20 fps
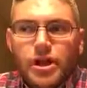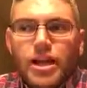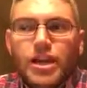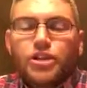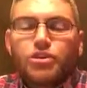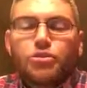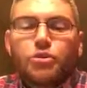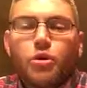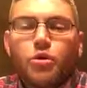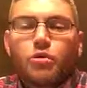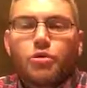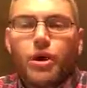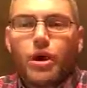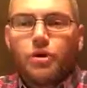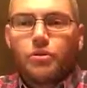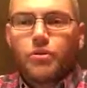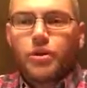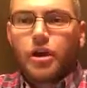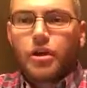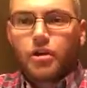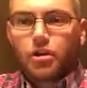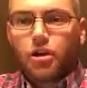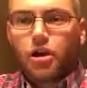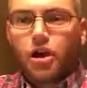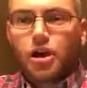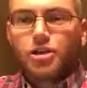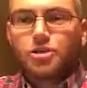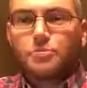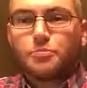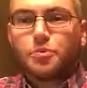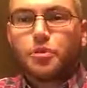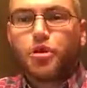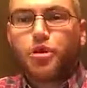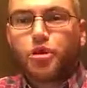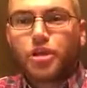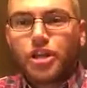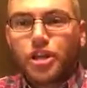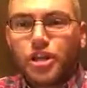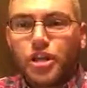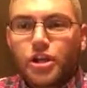in total healthcare costs per
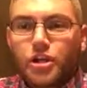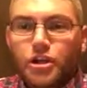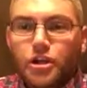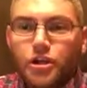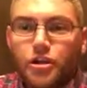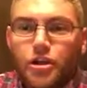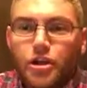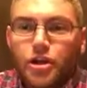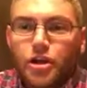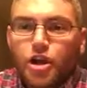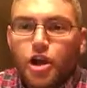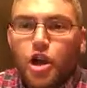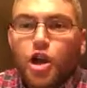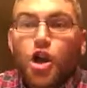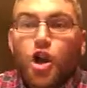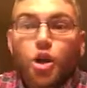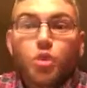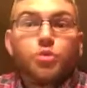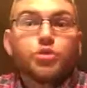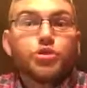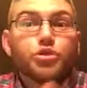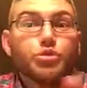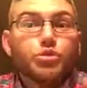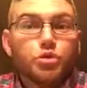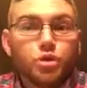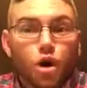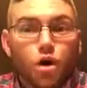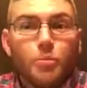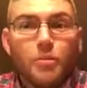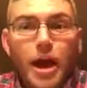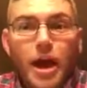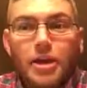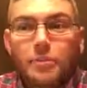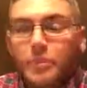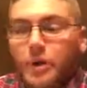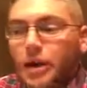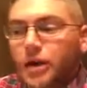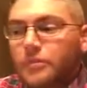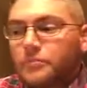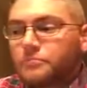year go to low back
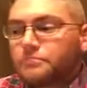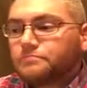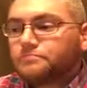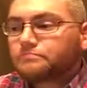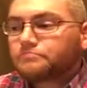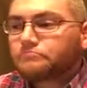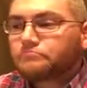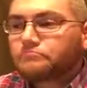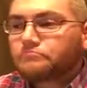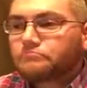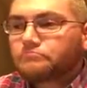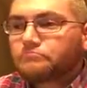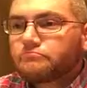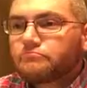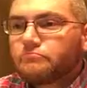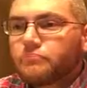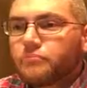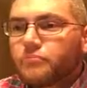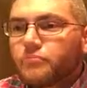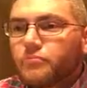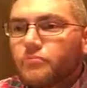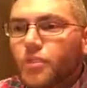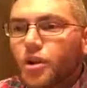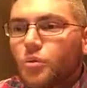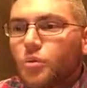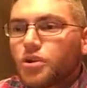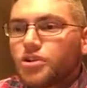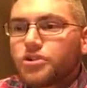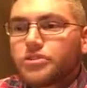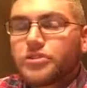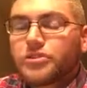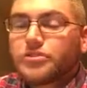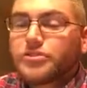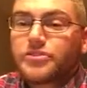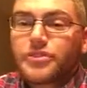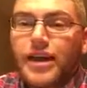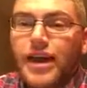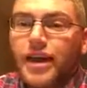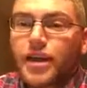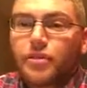pain, which is a
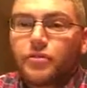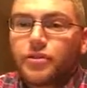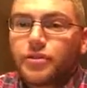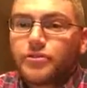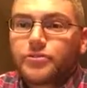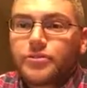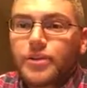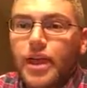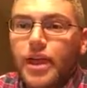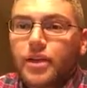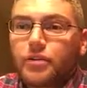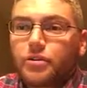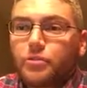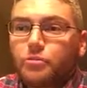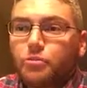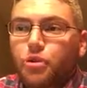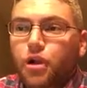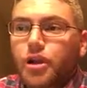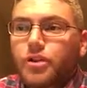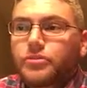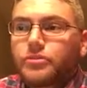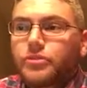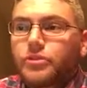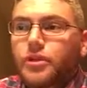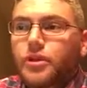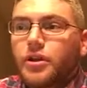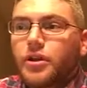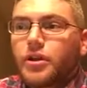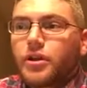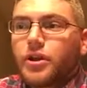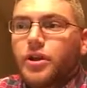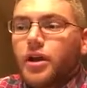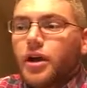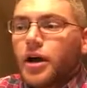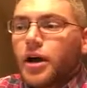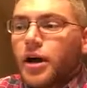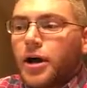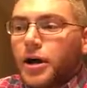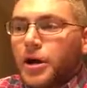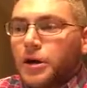staggering price.
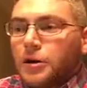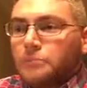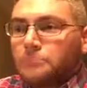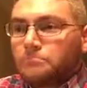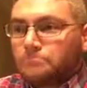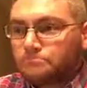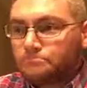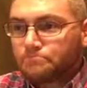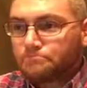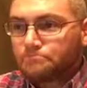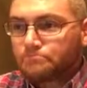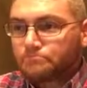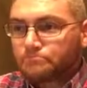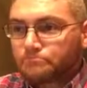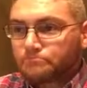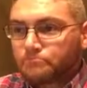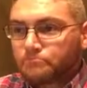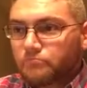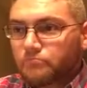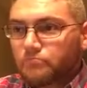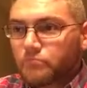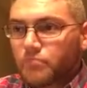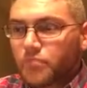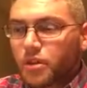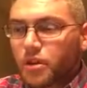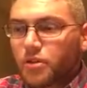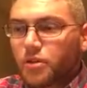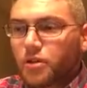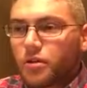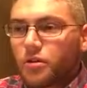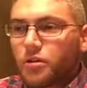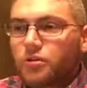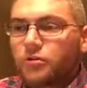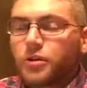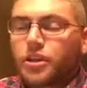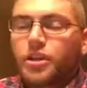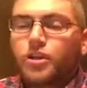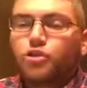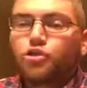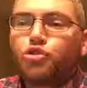
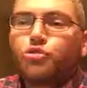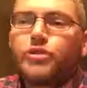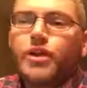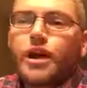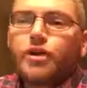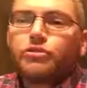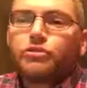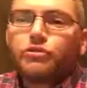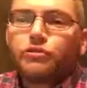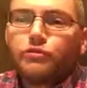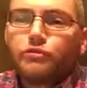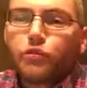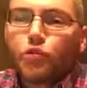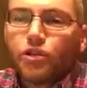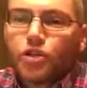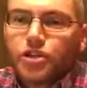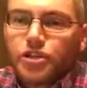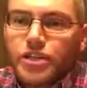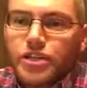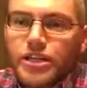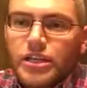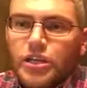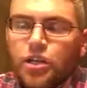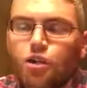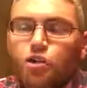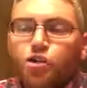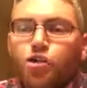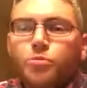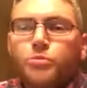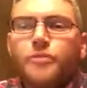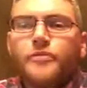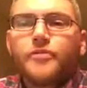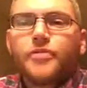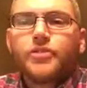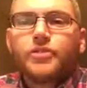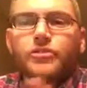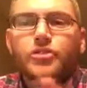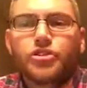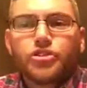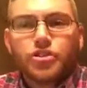So in 2014, a group of
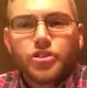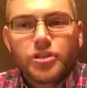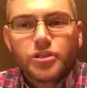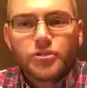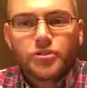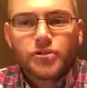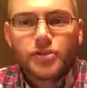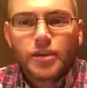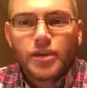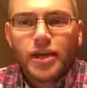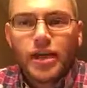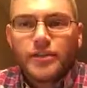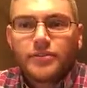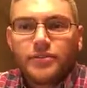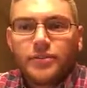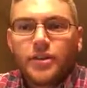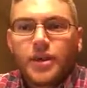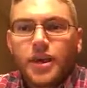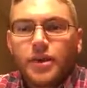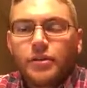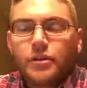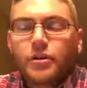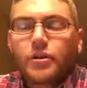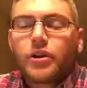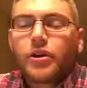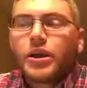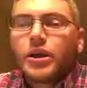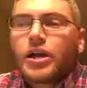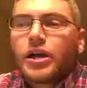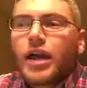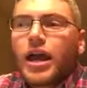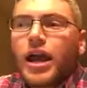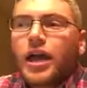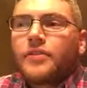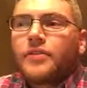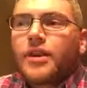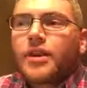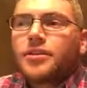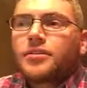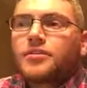physicians got together,
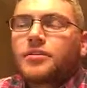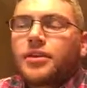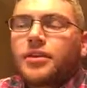and they